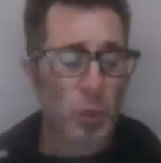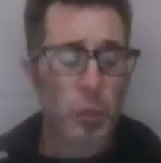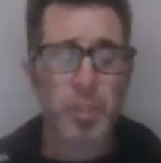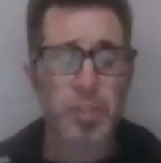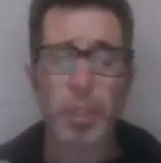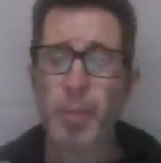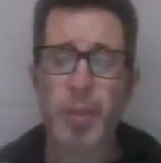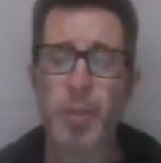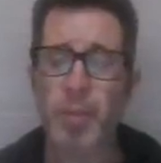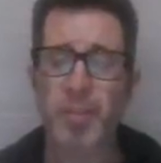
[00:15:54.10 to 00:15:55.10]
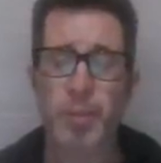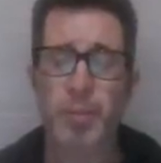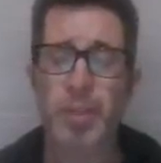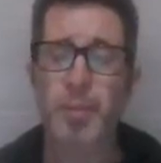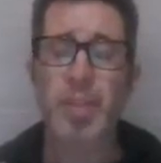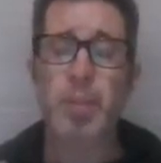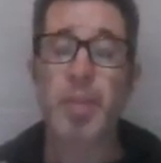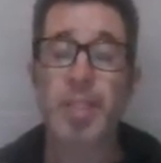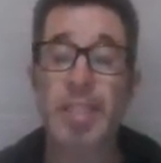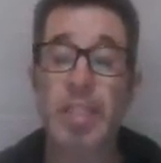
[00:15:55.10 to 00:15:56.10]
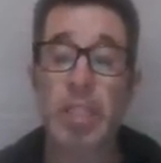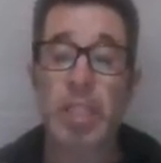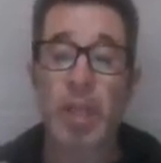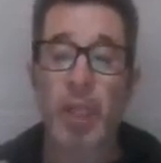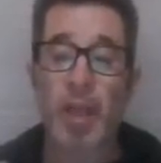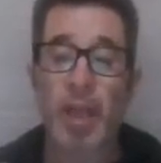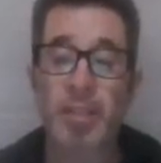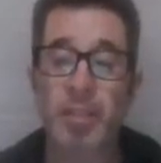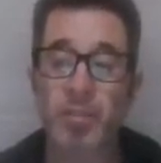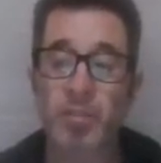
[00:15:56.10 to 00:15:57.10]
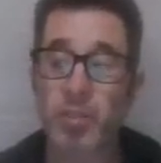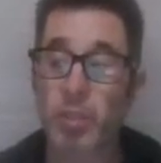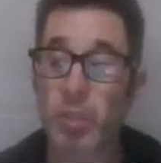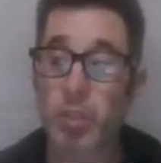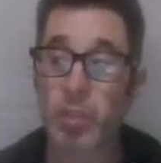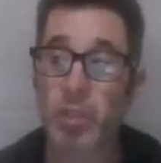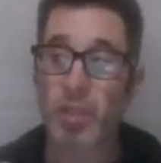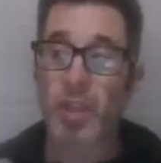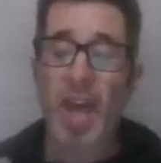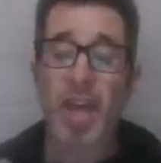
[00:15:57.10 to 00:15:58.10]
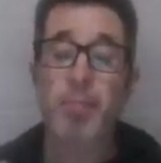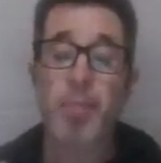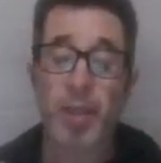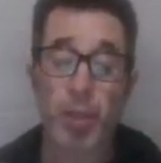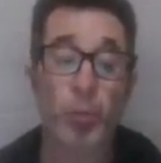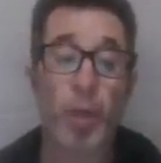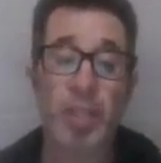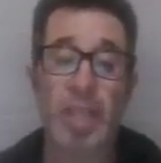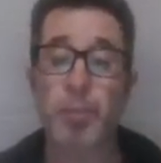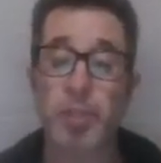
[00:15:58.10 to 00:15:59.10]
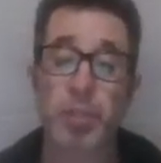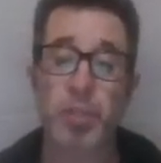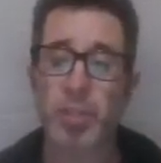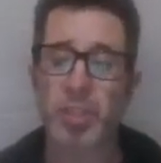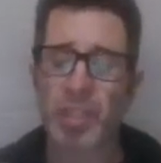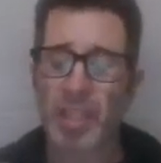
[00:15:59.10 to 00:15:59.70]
or a certain amount of money, I can have my own white label nutritional